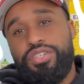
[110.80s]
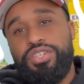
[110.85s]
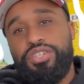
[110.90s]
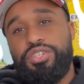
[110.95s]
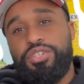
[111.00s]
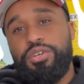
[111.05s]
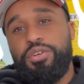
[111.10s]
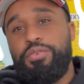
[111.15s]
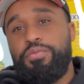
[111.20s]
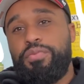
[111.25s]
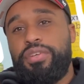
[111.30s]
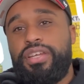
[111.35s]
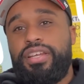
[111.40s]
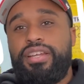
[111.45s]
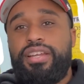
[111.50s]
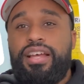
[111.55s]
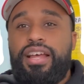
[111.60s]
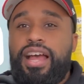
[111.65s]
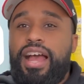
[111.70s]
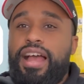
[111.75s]
she showed me
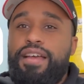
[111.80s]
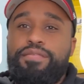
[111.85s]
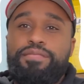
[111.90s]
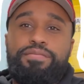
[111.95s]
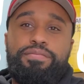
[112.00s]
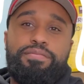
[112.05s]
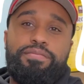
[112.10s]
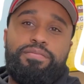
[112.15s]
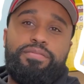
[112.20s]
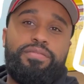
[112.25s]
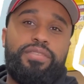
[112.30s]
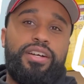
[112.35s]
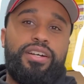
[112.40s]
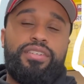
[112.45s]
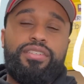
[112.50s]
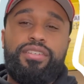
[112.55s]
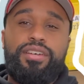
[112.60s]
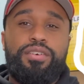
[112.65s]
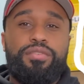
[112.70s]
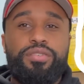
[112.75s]
it, I
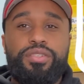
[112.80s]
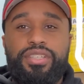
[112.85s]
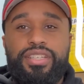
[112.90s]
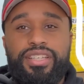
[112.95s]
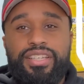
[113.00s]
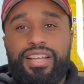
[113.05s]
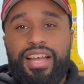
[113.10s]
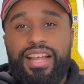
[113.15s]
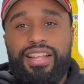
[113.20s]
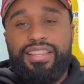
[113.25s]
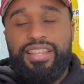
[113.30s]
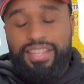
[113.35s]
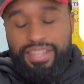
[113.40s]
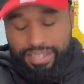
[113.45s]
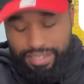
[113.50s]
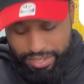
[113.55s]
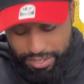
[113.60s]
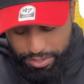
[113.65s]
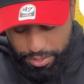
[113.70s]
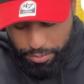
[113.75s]
fell in love with it. I think
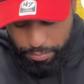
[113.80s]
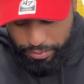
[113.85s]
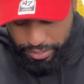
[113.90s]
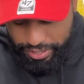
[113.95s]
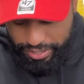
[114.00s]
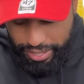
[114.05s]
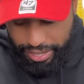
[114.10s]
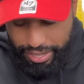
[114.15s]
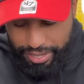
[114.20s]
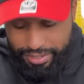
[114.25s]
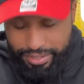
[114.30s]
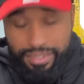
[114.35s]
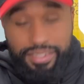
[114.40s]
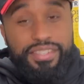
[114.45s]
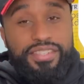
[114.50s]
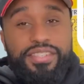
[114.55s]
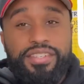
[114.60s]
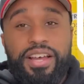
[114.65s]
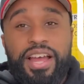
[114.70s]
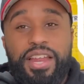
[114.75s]
it's a dope design.
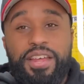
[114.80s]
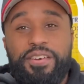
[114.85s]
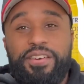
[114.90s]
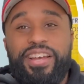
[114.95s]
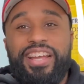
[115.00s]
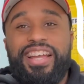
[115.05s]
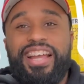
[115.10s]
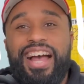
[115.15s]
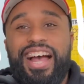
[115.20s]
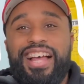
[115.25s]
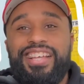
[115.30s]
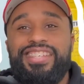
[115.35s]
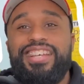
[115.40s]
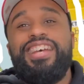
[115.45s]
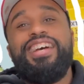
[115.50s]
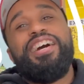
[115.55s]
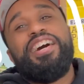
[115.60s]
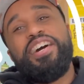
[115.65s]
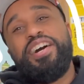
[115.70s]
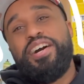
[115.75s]
So anyway, guys,
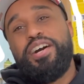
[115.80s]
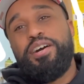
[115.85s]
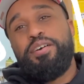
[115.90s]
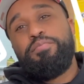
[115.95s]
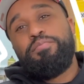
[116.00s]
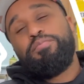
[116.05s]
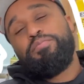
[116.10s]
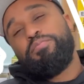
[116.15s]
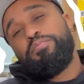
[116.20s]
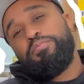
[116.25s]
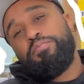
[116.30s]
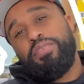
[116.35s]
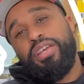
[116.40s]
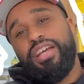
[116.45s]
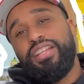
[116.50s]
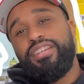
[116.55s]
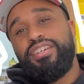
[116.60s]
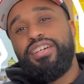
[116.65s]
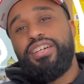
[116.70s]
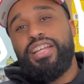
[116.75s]
be
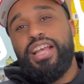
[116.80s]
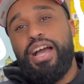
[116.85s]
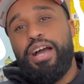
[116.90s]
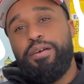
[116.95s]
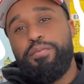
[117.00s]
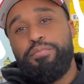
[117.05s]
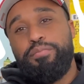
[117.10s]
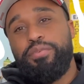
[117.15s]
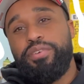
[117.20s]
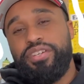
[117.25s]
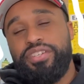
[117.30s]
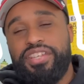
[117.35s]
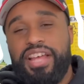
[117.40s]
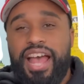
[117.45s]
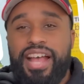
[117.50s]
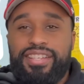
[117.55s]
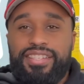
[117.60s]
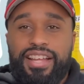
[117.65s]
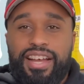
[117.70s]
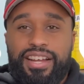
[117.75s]
on the lookout,
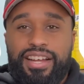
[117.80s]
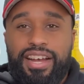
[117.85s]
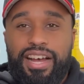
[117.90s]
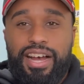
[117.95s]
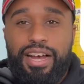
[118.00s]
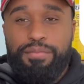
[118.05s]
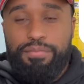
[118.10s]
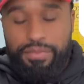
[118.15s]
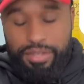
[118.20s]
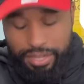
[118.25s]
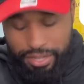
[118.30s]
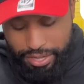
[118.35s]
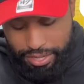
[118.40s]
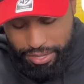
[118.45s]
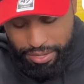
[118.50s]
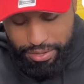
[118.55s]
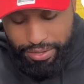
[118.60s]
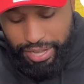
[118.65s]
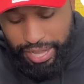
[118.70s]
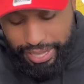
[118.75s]
breedershacks.com.
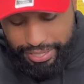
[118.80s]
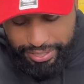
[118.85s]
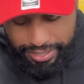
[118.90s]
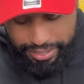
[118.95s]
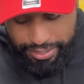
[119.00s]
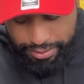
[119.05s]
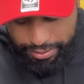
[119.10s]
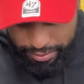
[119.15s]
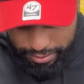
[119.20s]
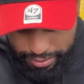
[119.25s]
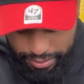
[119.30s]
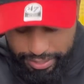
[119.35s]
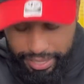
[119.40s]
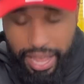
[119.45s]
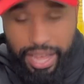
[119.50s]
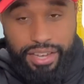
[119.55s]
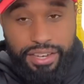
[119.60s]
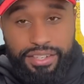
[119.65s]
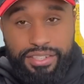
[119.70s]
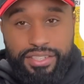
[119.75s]
You guys can
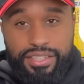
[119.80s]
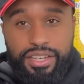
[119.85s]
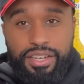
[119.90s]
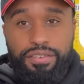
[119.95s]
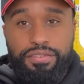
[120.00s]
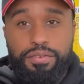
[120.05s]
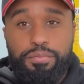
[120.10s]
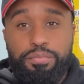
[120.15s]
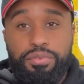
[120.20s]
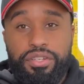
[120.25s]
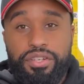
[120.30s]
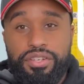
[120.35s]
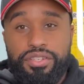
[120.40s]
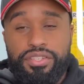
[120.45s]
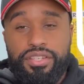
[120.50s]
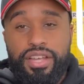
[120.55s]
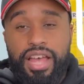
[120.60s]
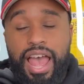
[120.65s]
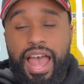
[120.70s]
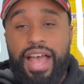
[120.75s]
snag yourself a
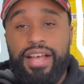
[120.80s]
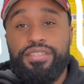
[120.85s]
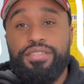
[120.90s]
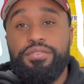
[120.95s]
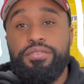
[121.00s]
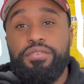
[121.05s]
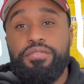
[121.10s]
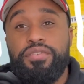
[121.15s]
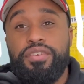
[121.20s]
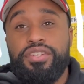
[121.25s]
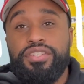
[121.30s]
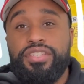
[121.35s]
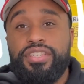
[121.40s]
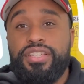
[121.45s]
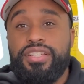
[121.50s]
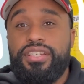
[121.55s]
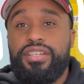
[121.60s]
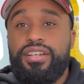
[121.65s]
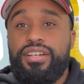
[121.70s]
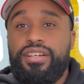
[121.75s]
Breeders Hacks
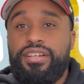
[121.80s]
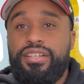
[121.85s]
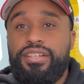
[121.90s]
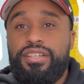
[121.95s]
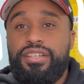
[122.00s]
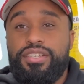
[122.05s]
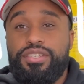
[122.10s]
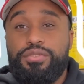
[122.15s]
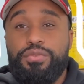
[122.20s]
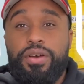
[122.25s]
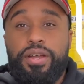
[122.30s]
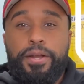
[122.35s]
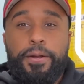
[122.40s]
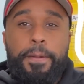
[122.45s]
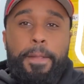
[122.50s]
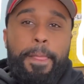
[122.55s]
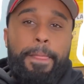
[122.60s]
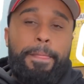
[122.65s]
University sweater.